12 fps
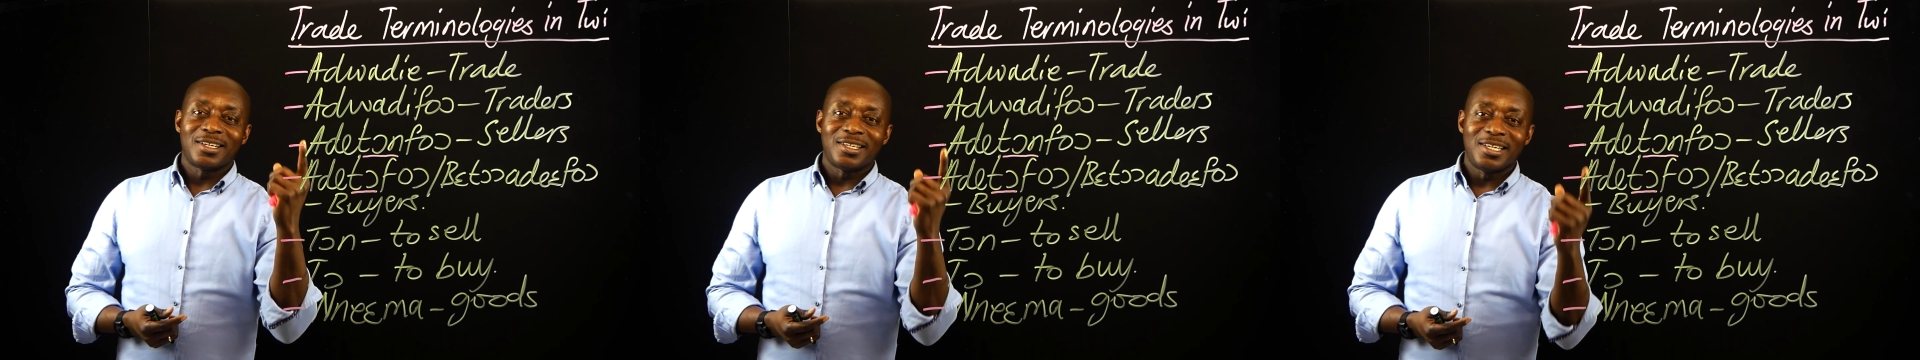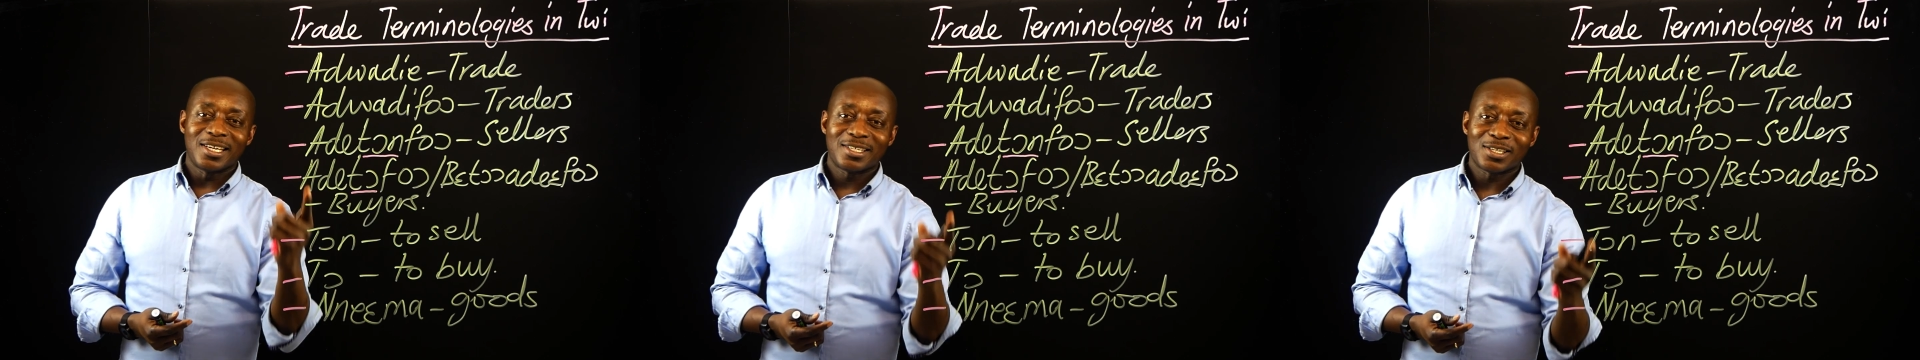
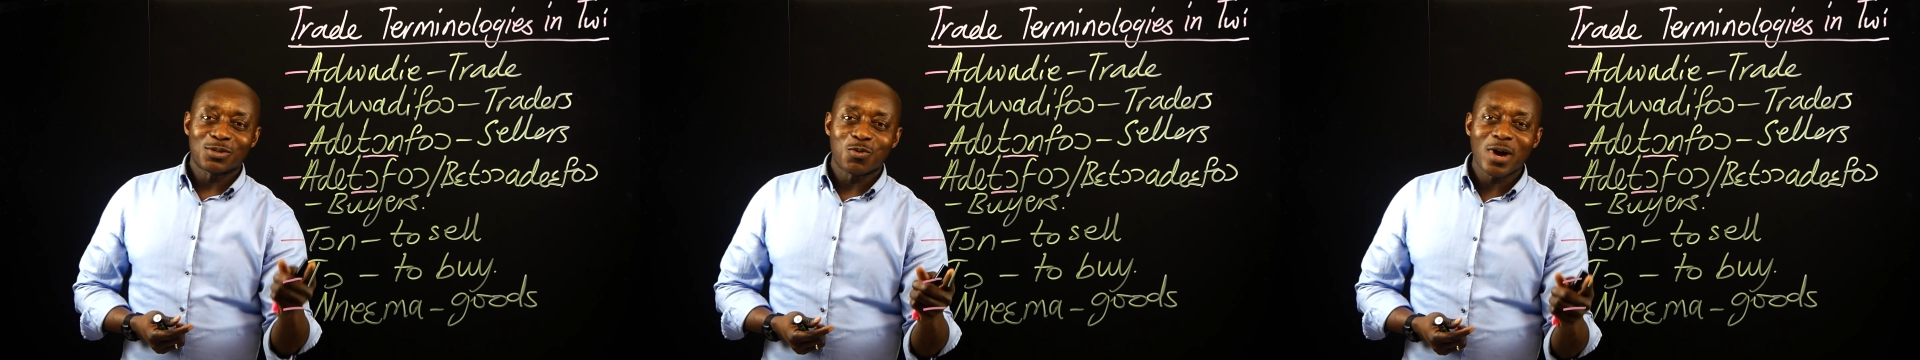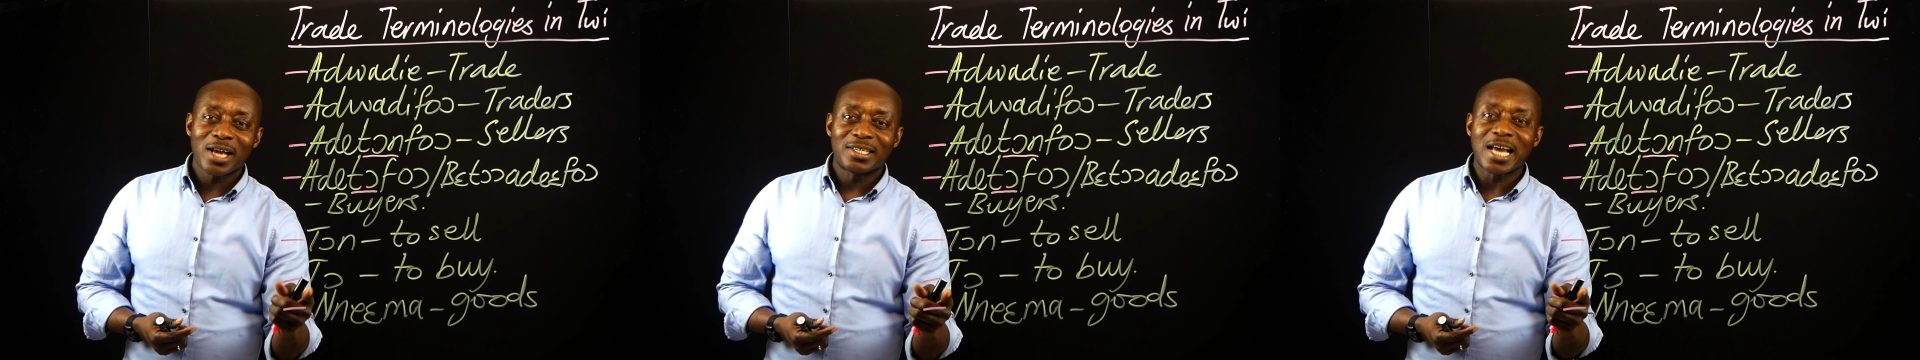This is
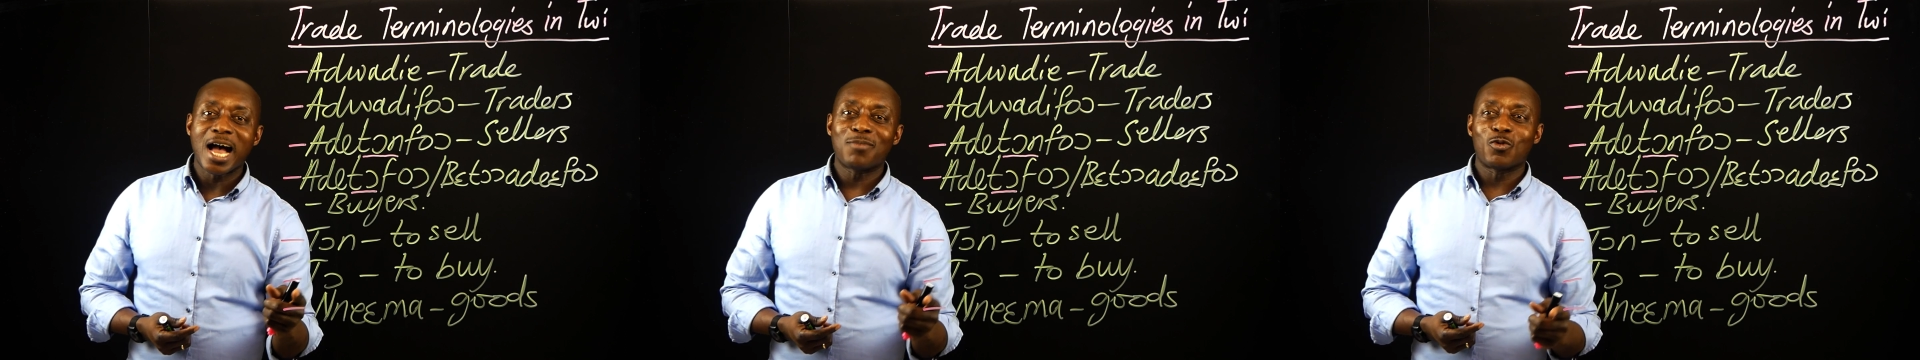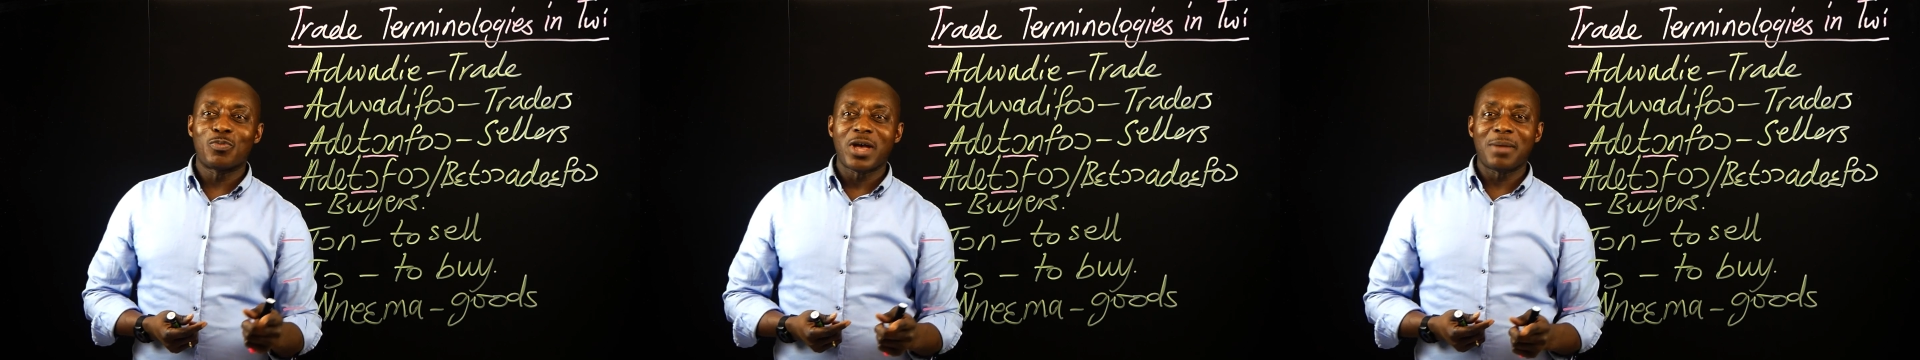where time
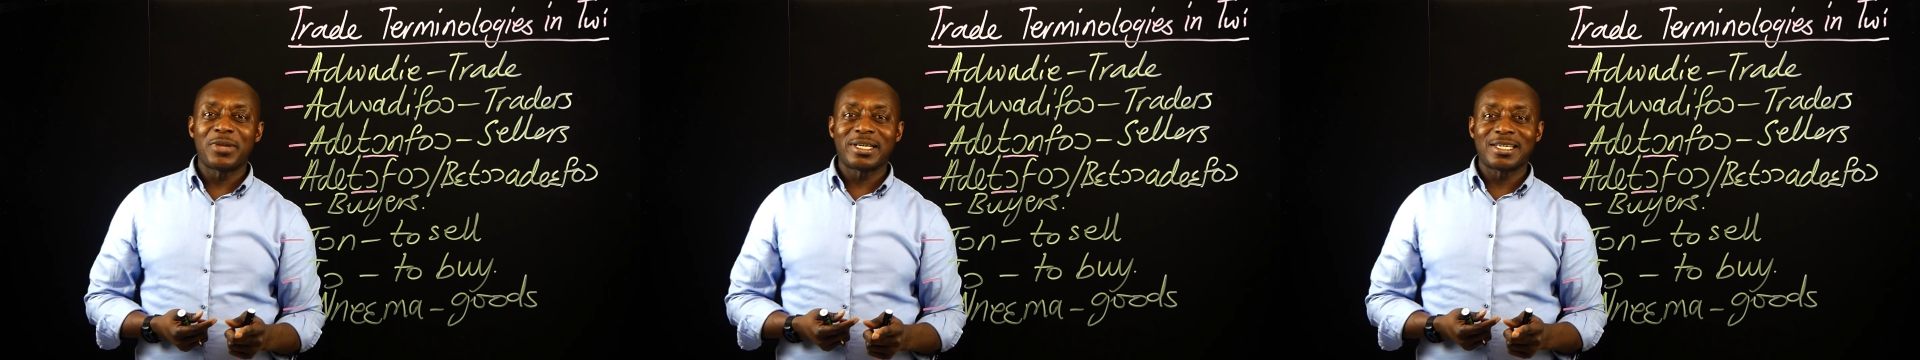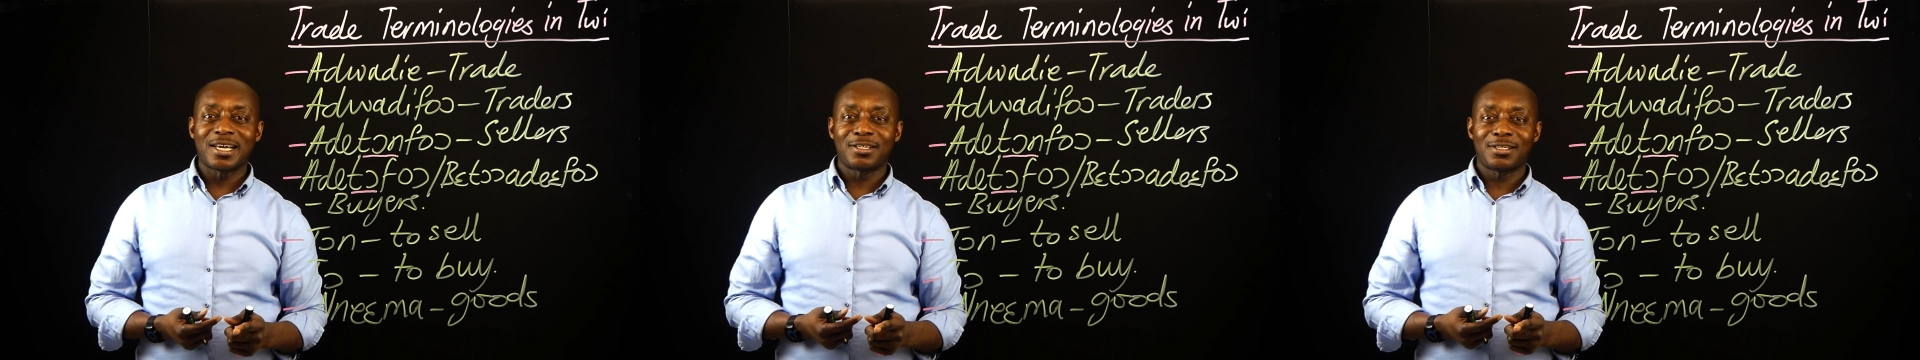will permit
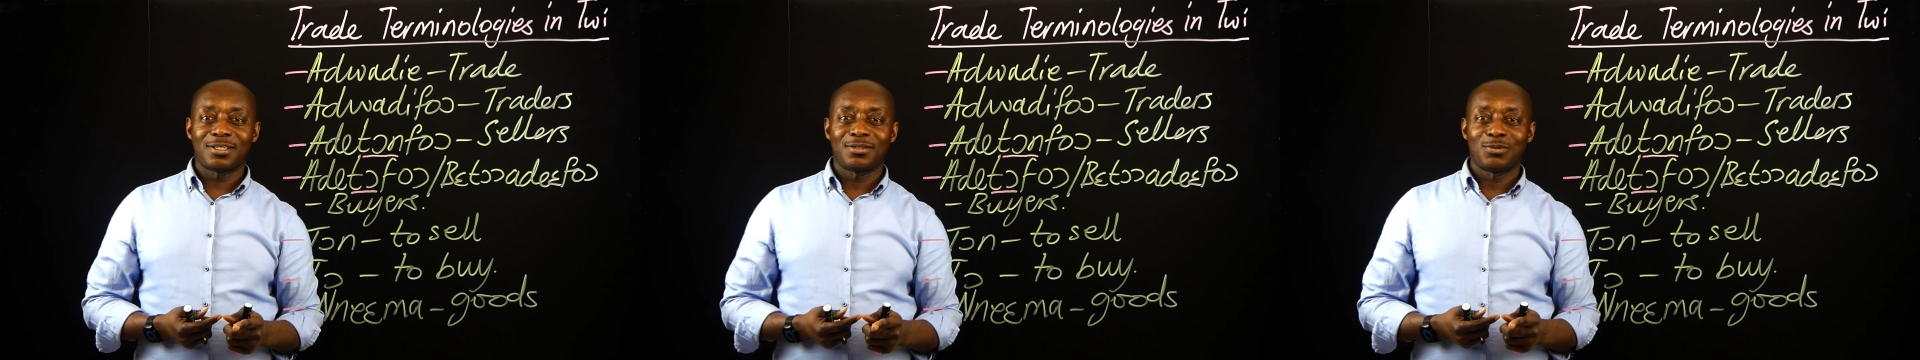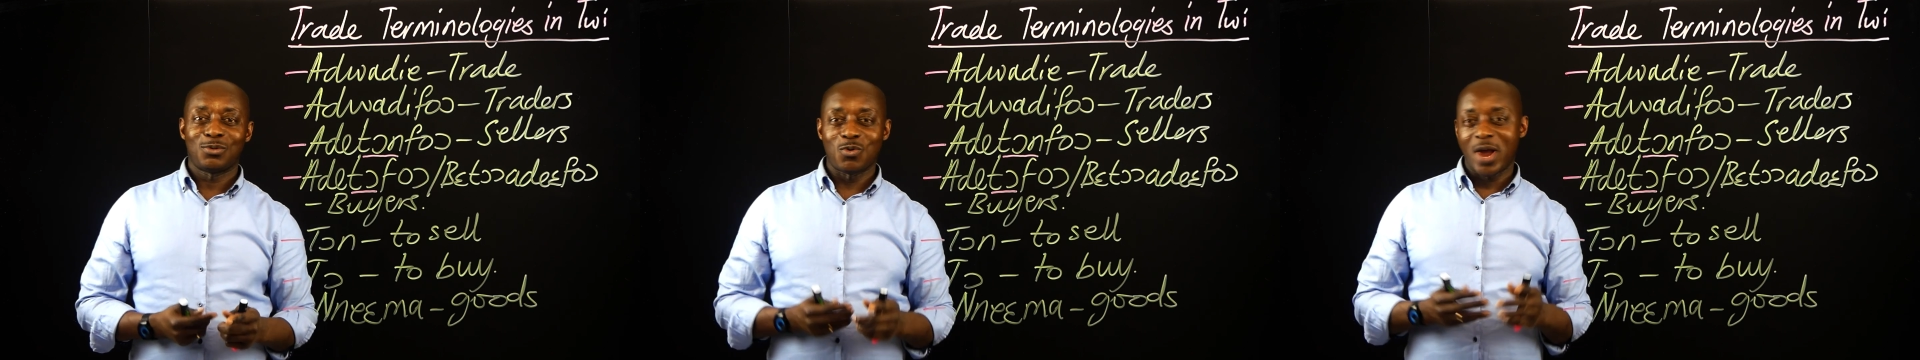us
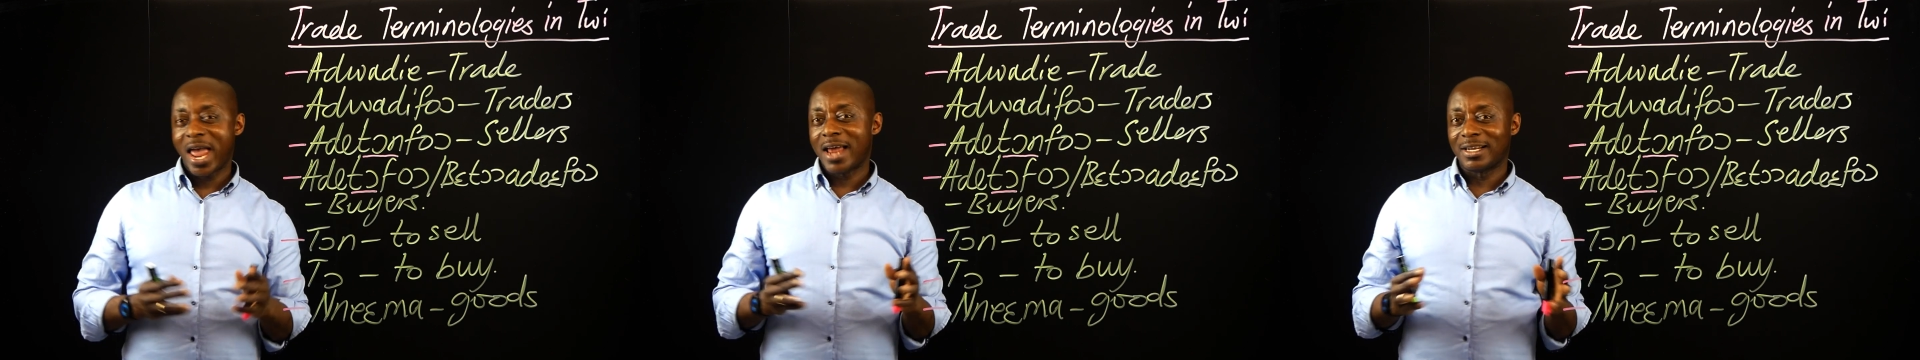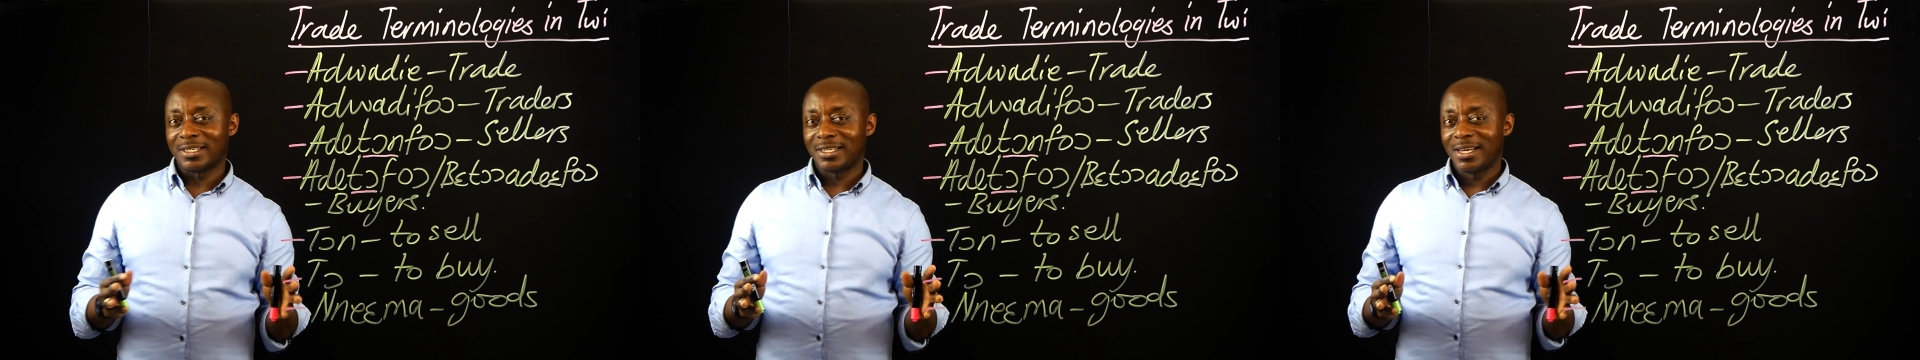to end.